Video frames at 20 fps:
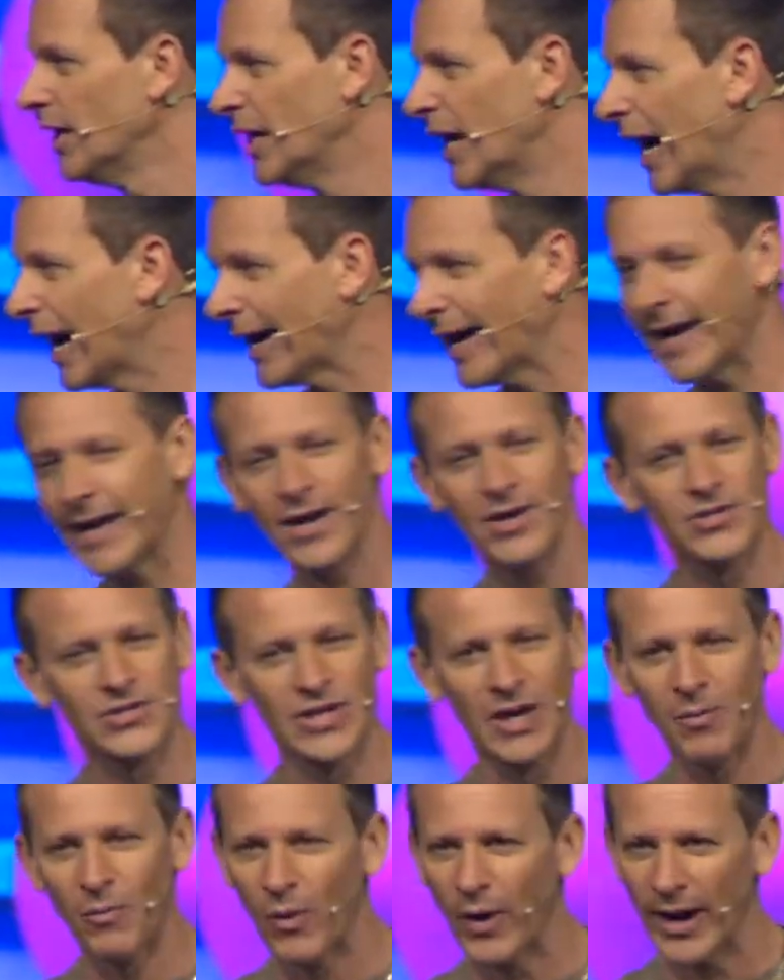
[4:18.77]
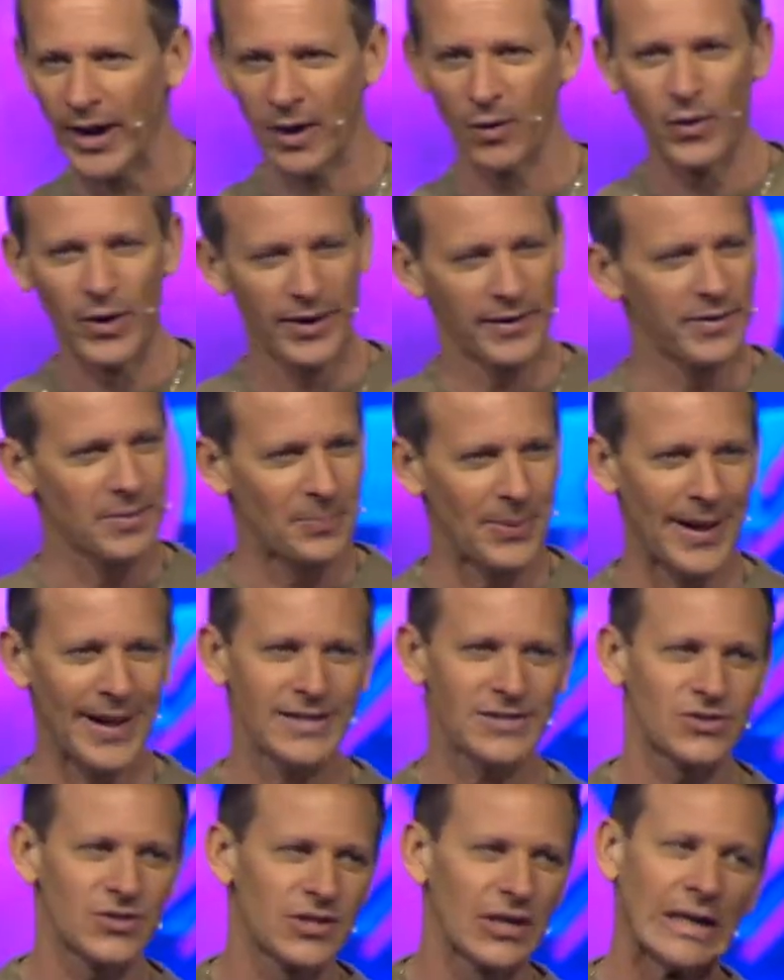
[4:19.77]
I got to go somewhere where the
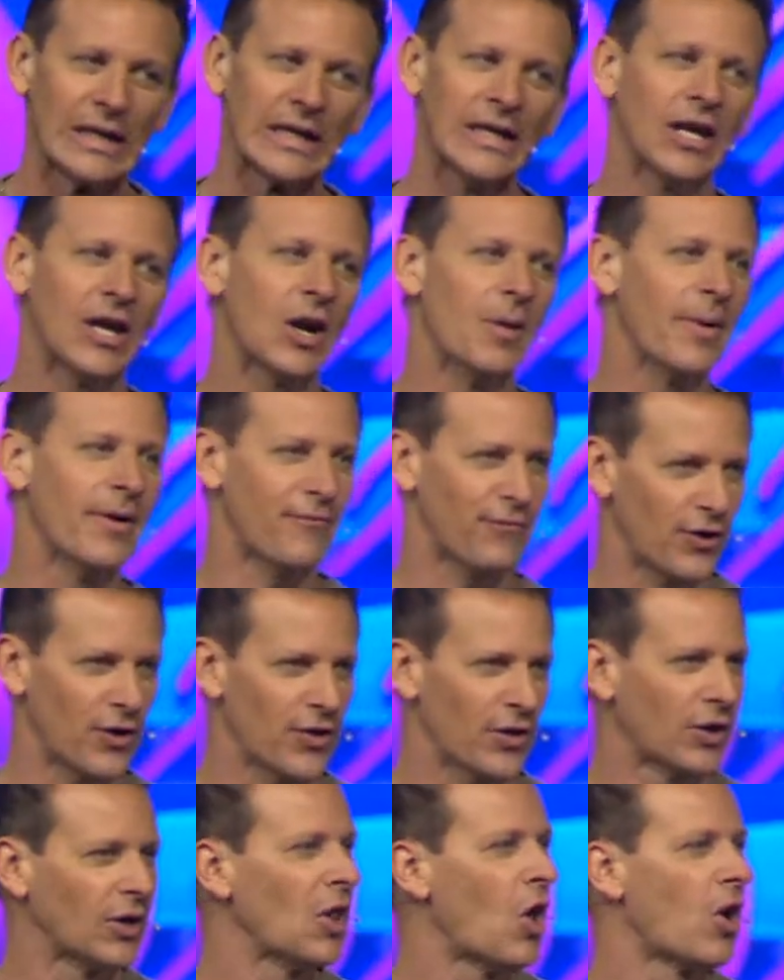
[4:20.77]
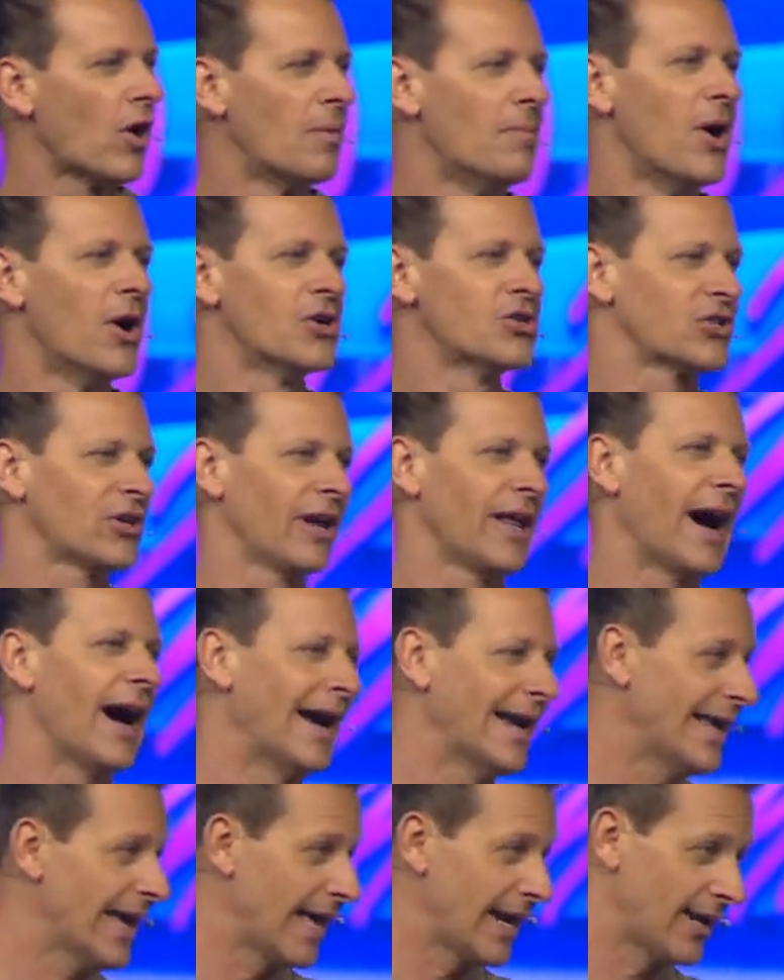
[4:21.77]
pastor's a little bit further along emotionally. I
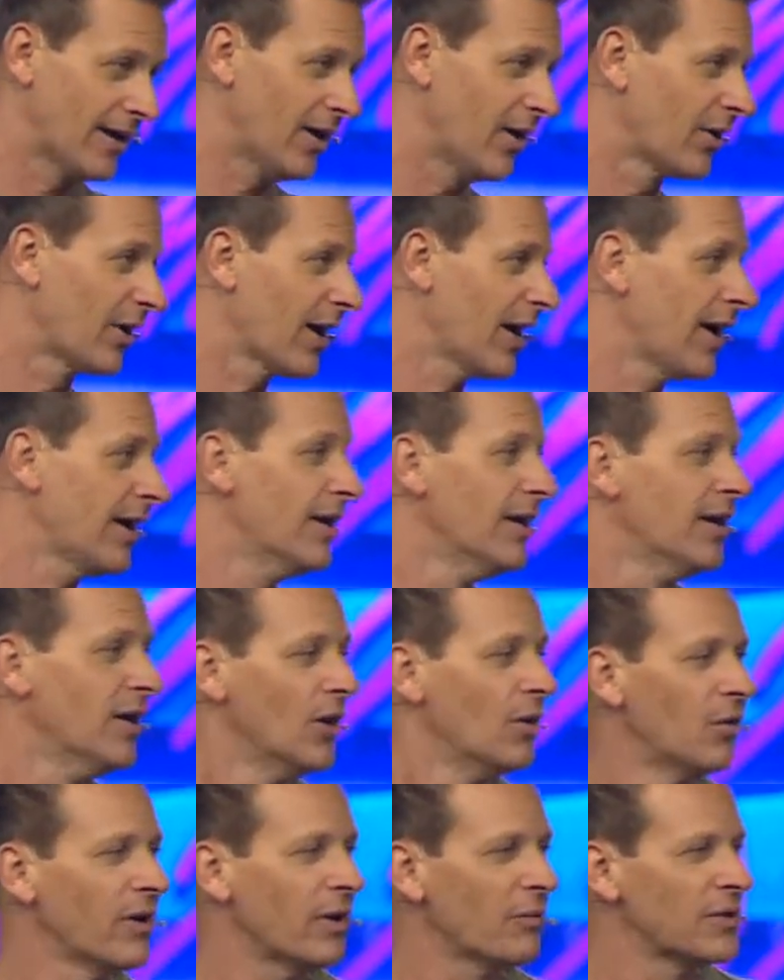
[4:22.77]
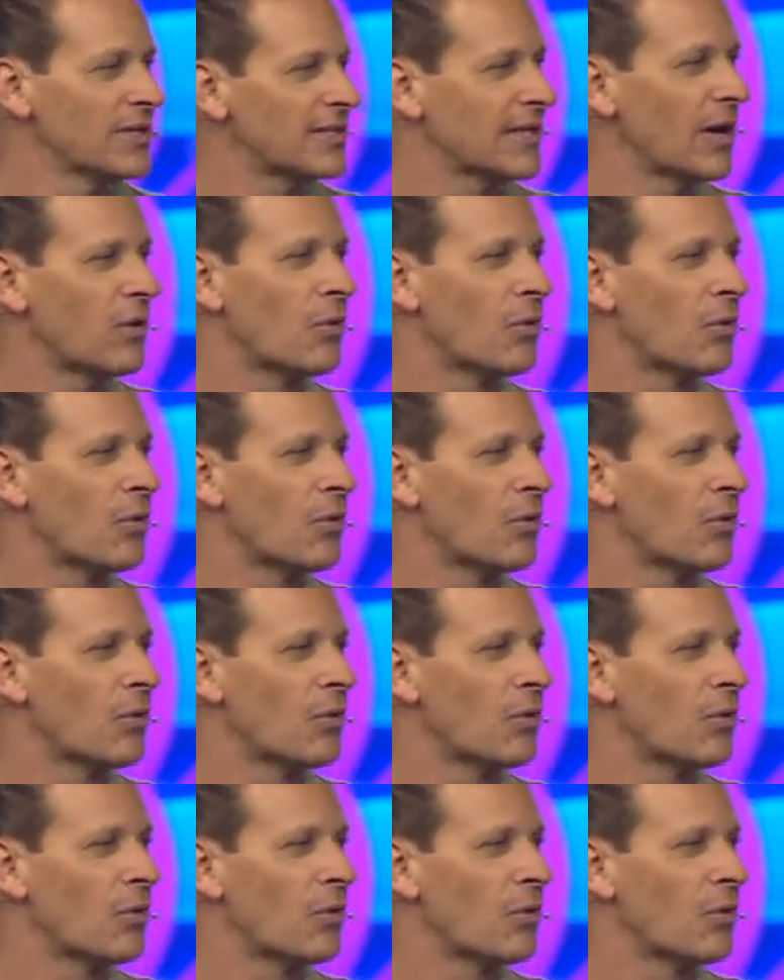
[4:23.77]
get it, okay? We say